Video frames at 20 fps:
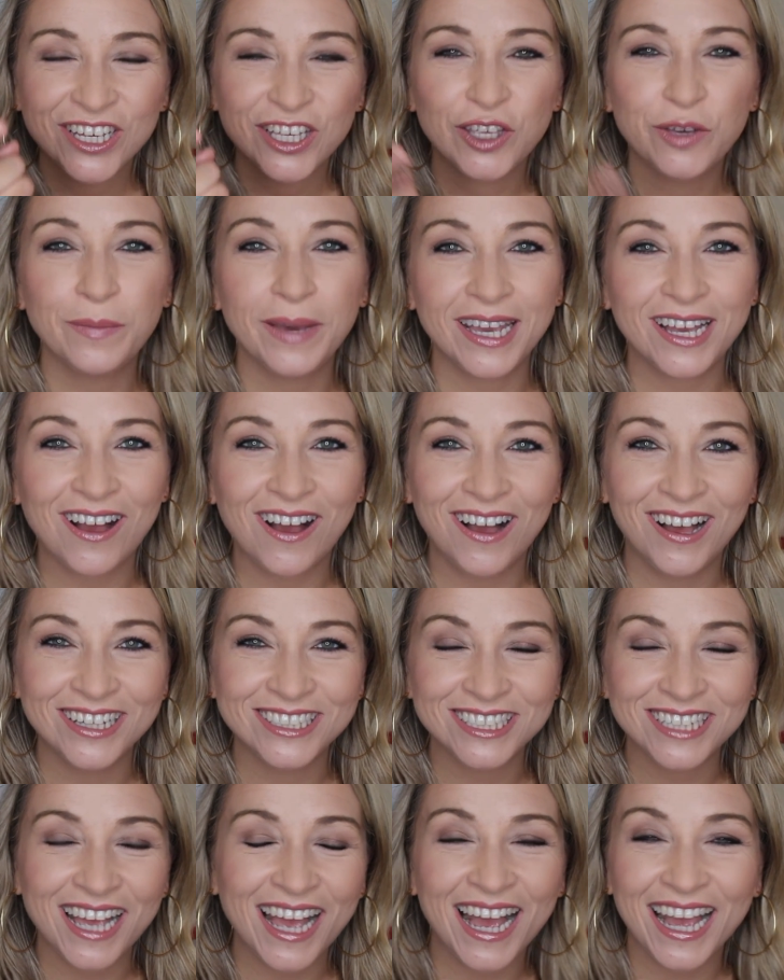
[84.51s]
You make
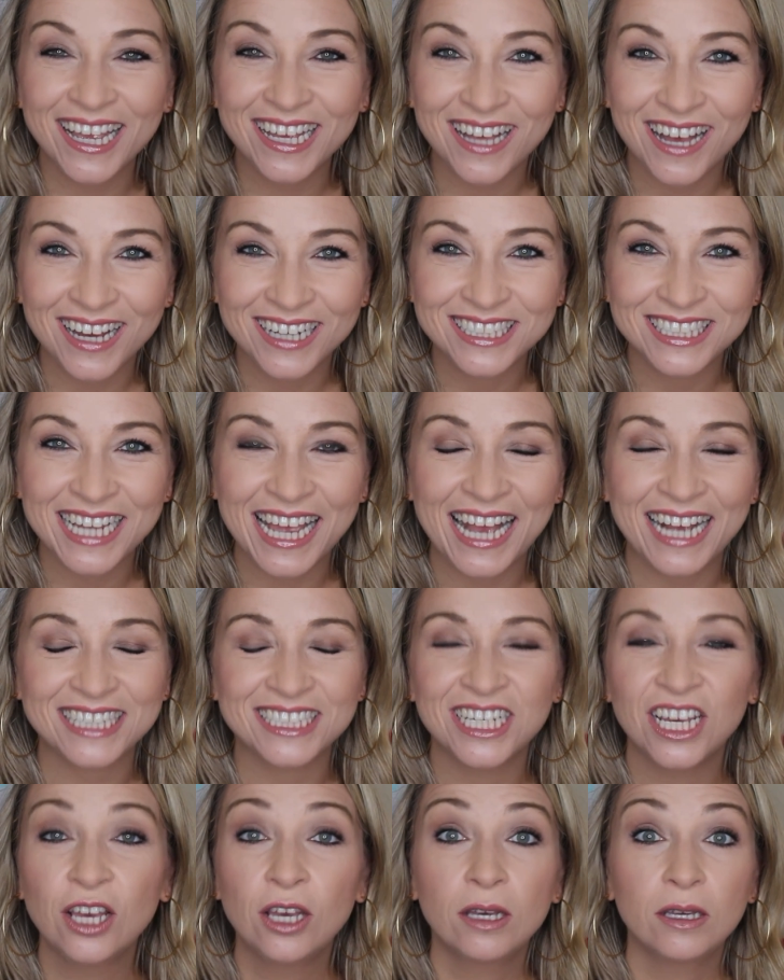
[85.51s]
eye
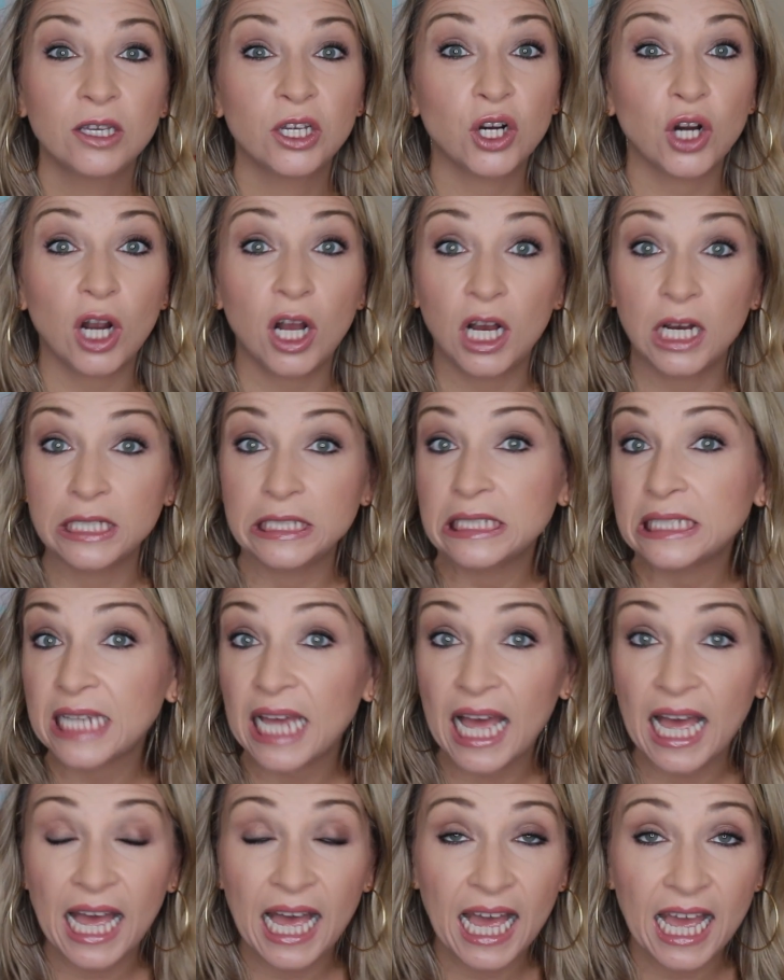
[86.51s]
contact. You're on
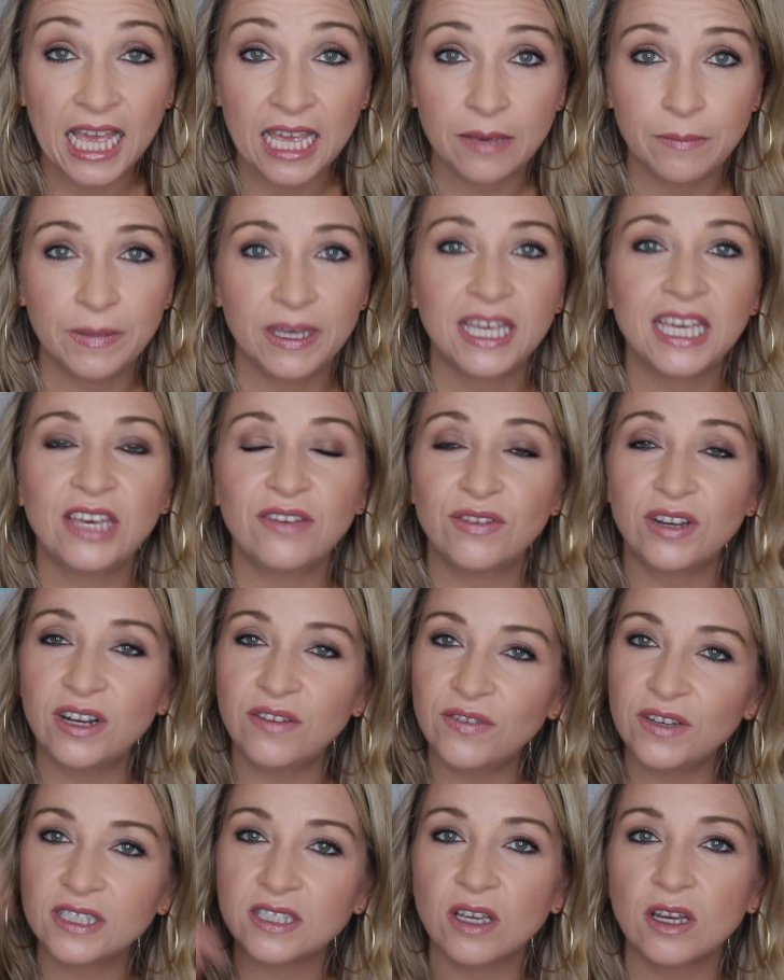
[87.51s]
time. Even
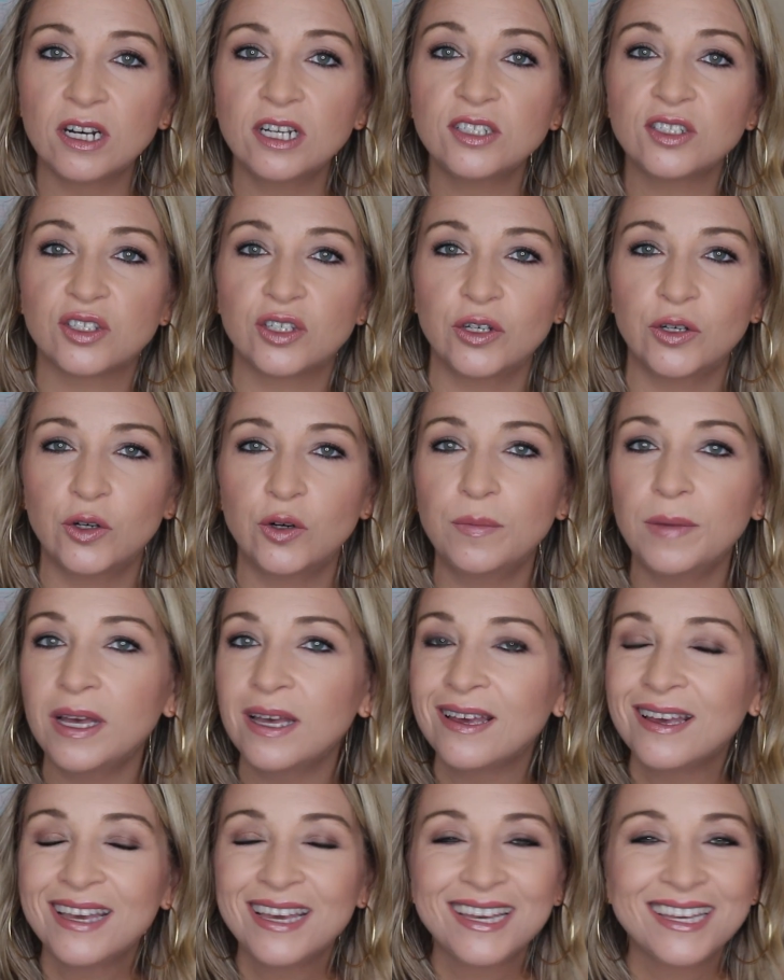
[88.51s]
if it's on a Zoom,
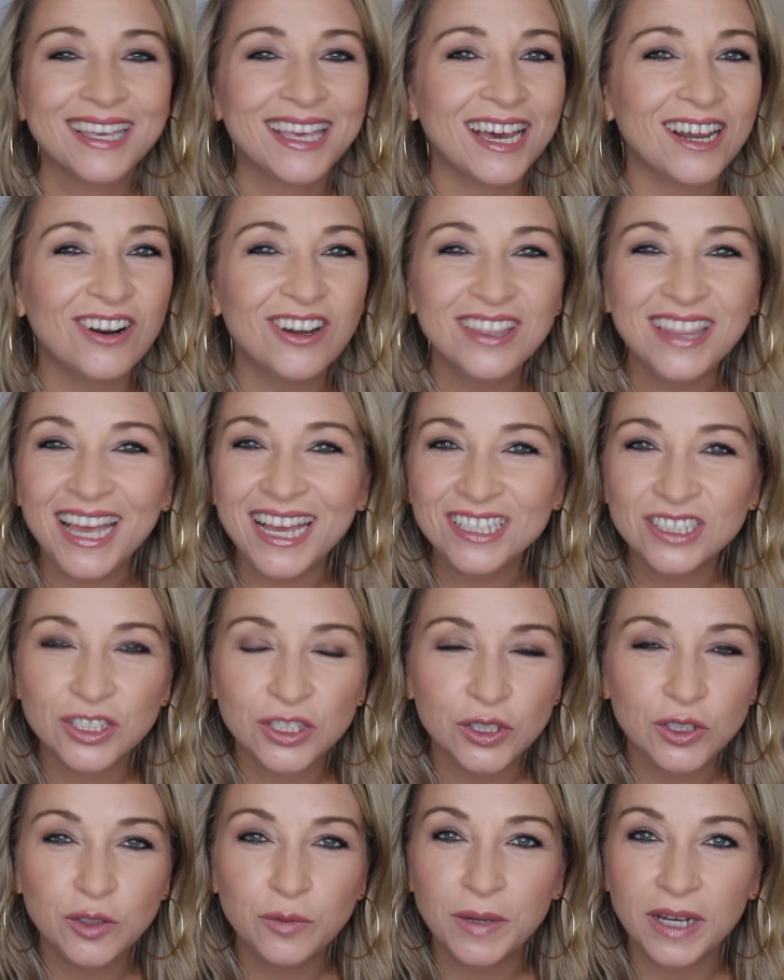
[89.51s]
get on that
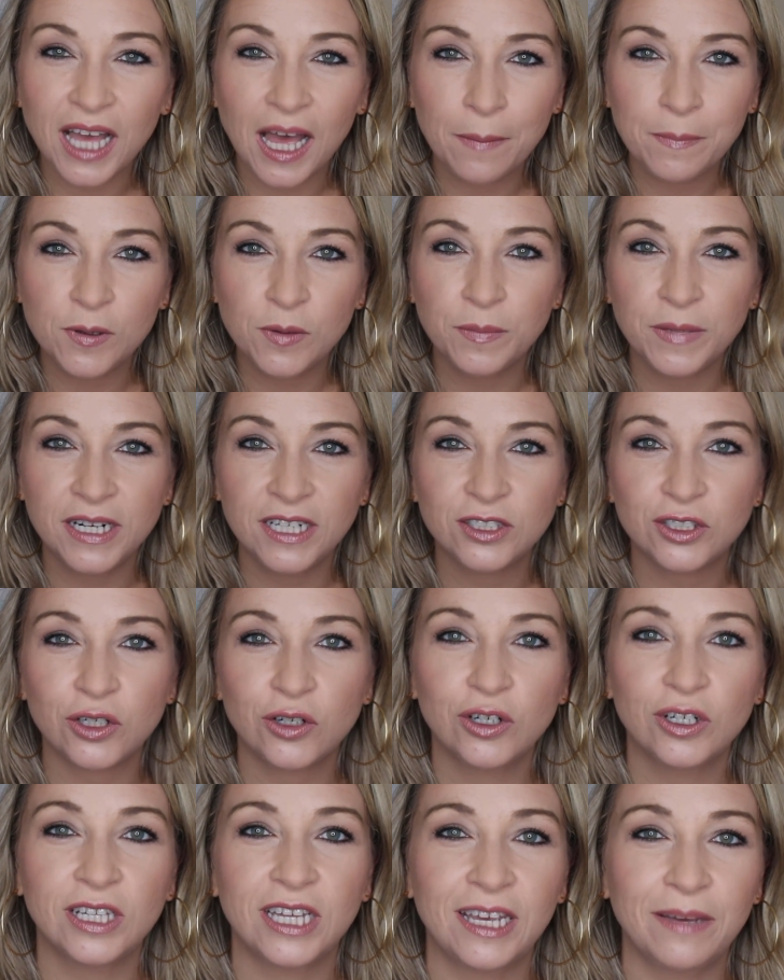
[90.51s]
Zoom a couple minutes
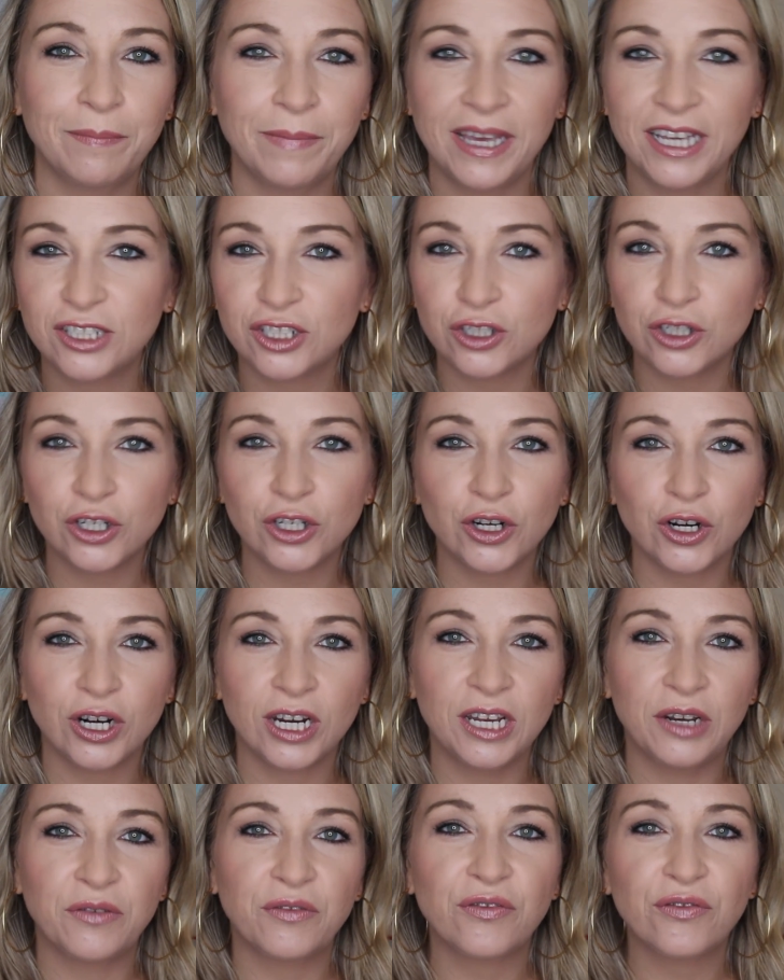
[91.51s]
early. Make sure you're
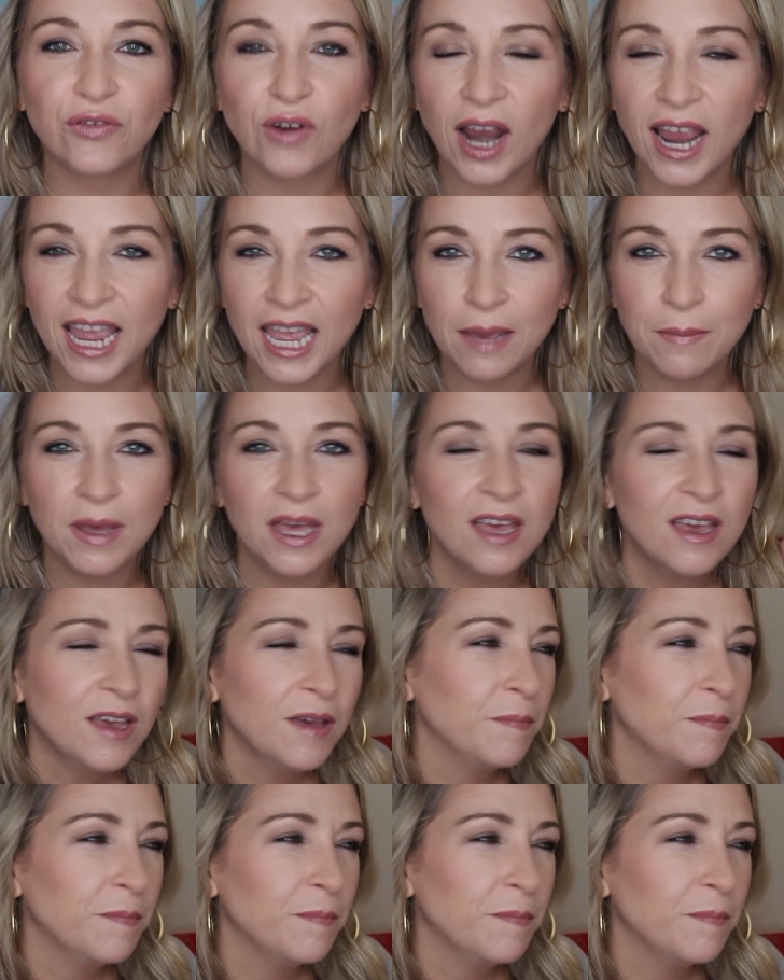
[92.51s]
in frame.